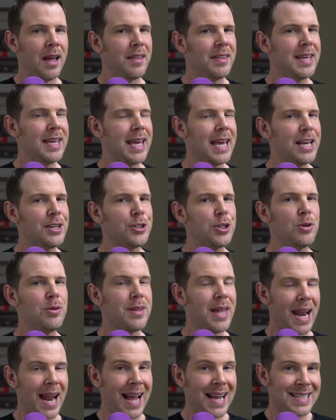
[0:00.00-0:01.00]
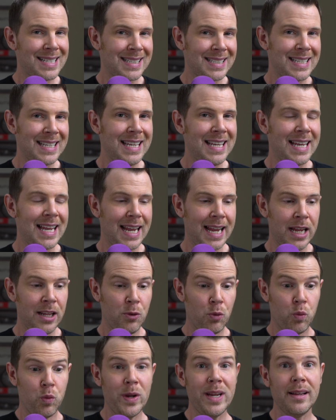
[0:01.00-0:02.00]
the issue that I see
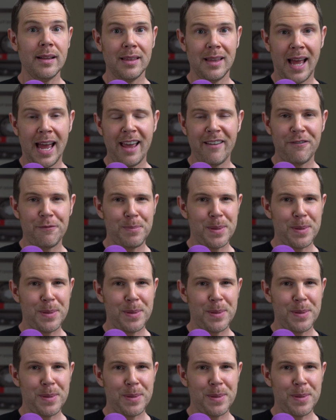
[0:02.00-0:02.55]
in real life,